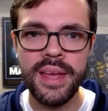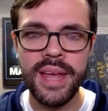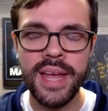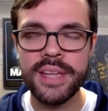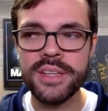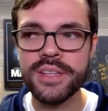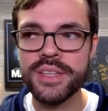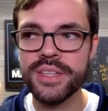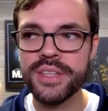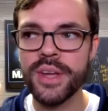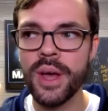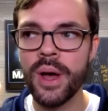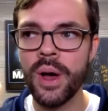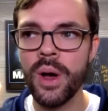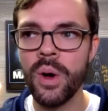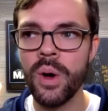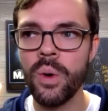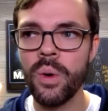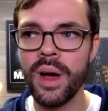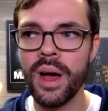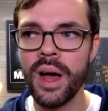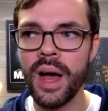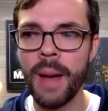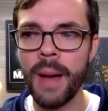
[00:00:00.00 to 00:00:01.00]
And
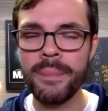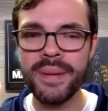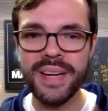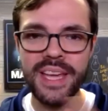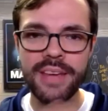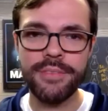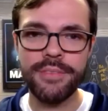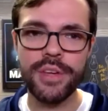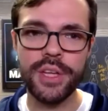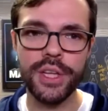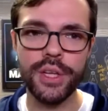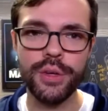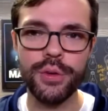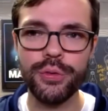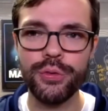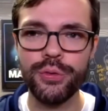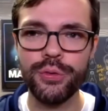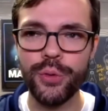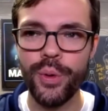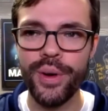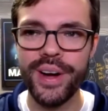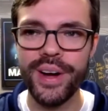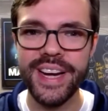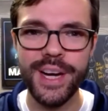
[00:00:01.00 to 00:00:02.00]
so I'm going to give you a little
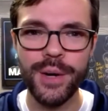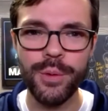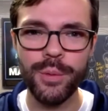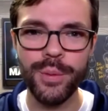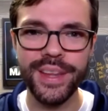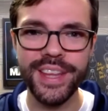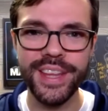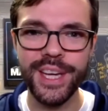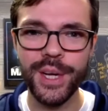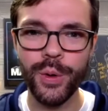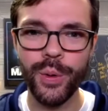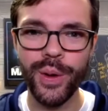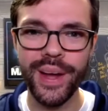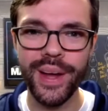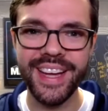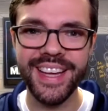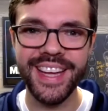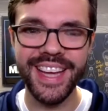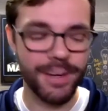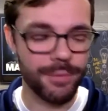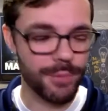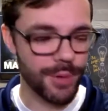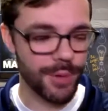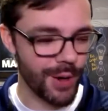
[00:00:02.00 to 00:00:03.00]
story here really
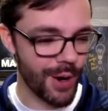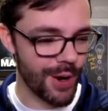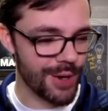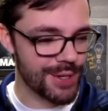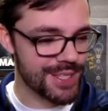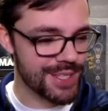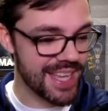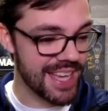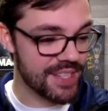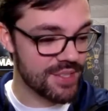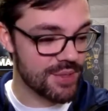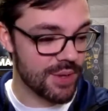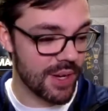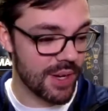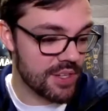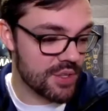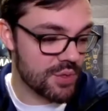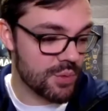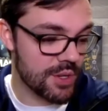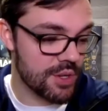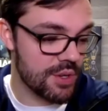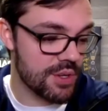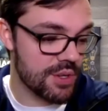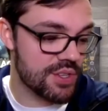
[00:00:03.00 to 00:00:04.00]
quick in regards to that. So I
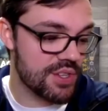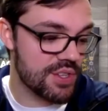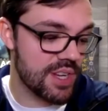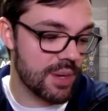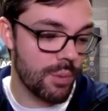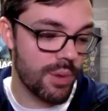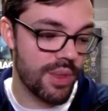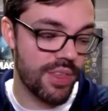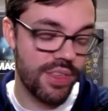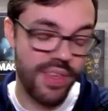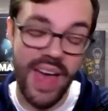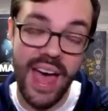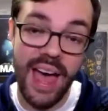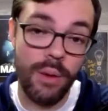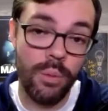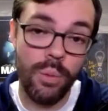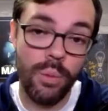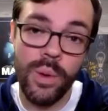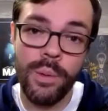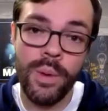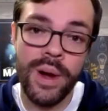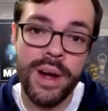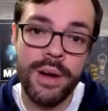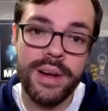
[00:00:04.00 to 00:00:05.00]
just want you to sit with that.
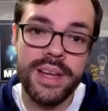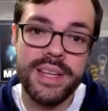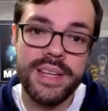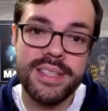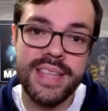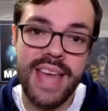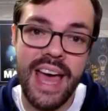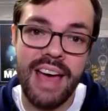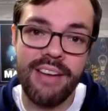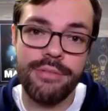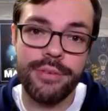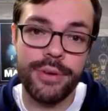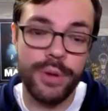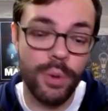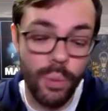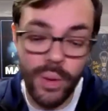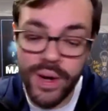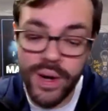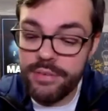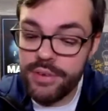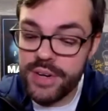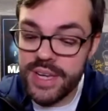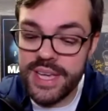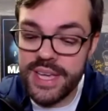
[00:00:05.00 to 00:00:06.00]
where, where is that for you?
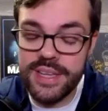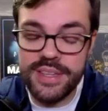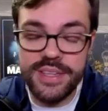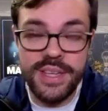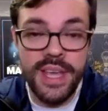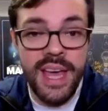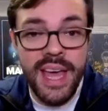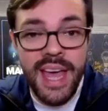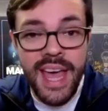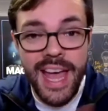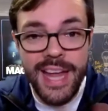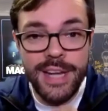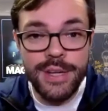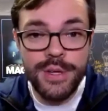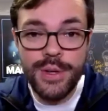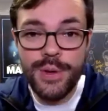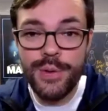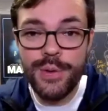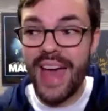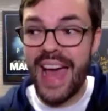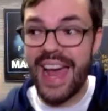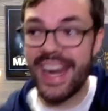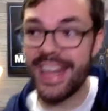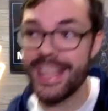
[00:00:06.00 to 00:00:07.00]
Whatever it is, and
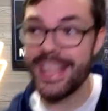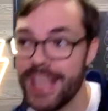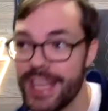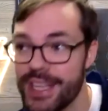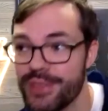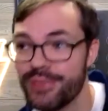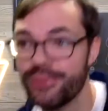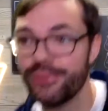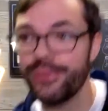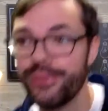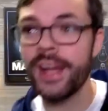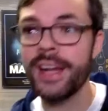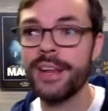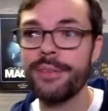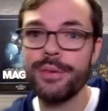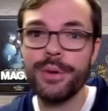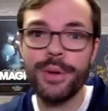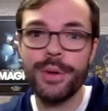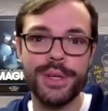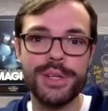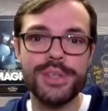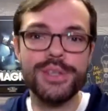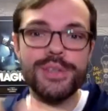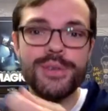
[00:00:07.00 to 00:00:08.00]
do that. It, it's fun if
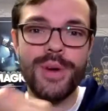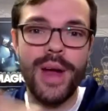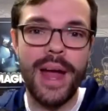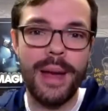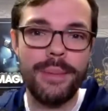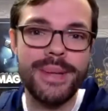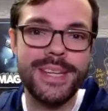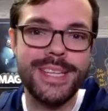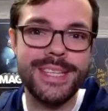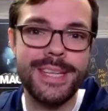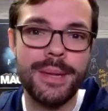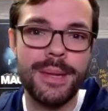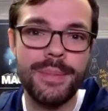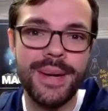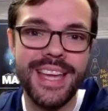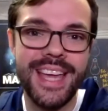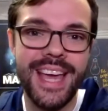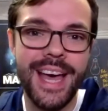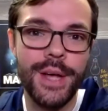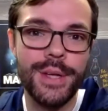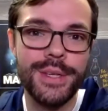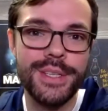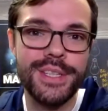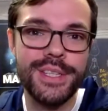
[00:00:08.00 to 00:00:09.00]
you could describe it to somebody
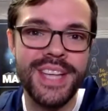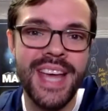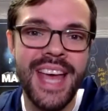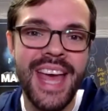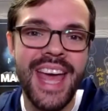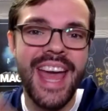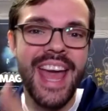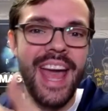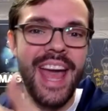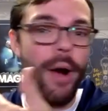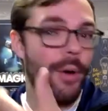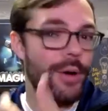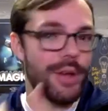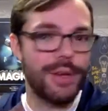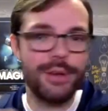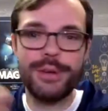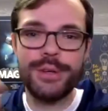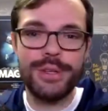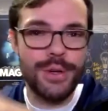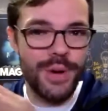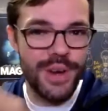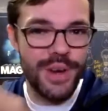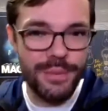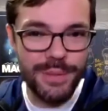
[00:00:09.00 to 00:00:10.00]
else or you
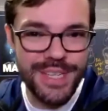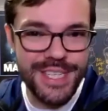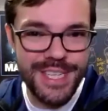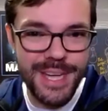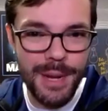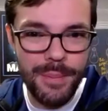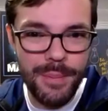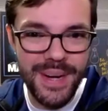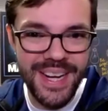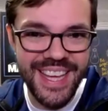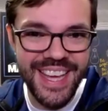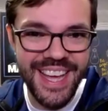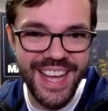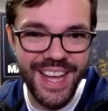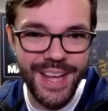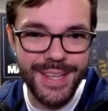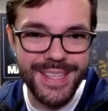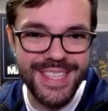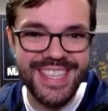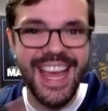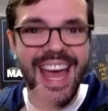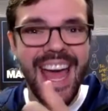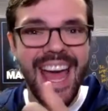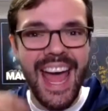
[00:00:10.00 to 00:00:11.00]
do it with somebody
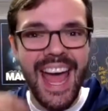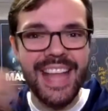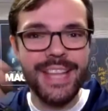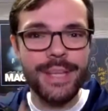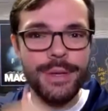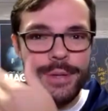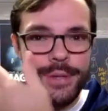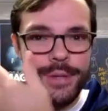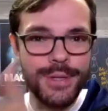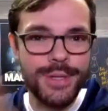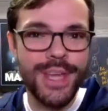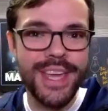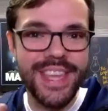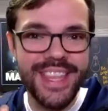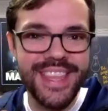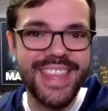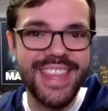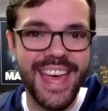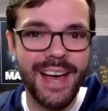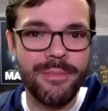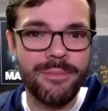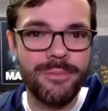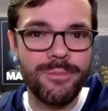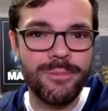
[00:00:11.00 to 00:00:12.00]
else and you see
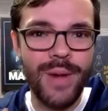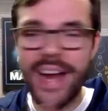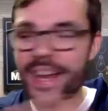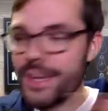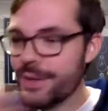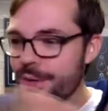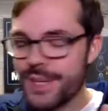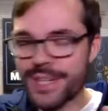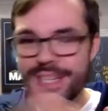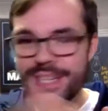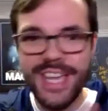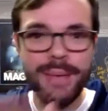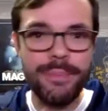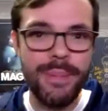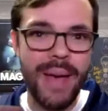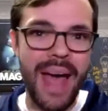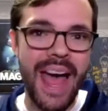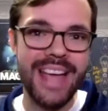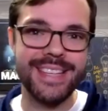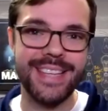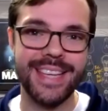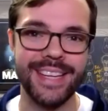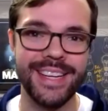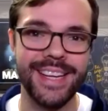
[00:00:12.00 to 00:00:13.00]
them, right? You just keep
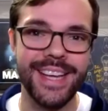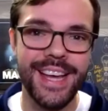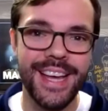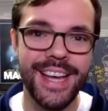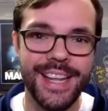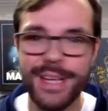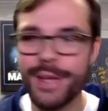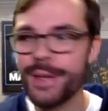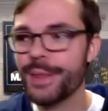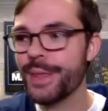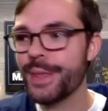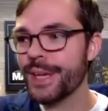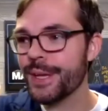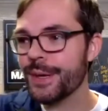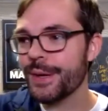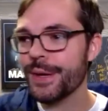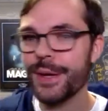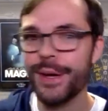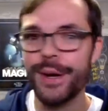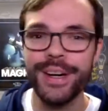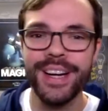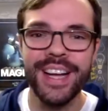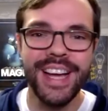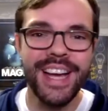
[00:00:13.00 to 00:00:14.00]
asking. You think you
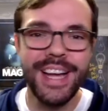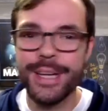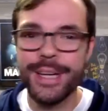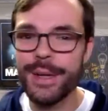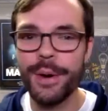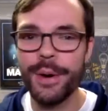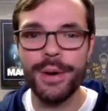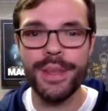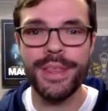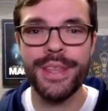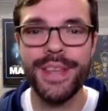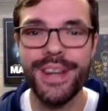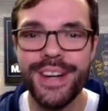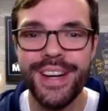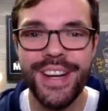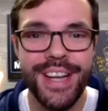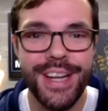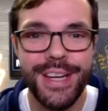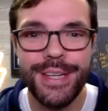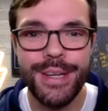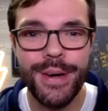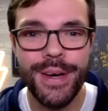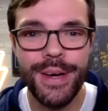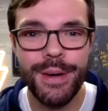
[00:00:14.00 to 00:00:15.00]
could earn? Do it with your
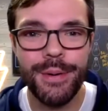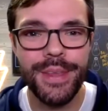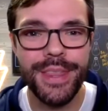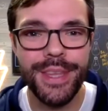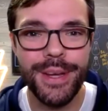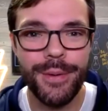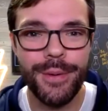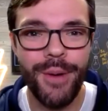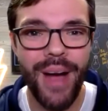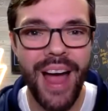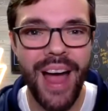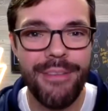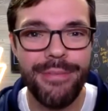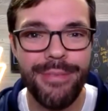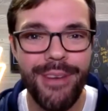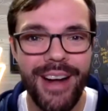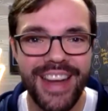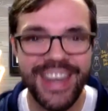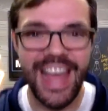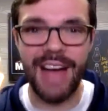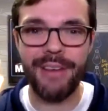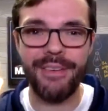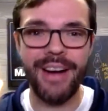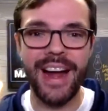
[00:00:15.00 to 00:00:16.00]
do it with your wife
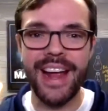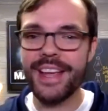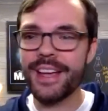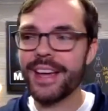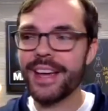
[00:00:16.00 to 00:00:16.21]
right now, right?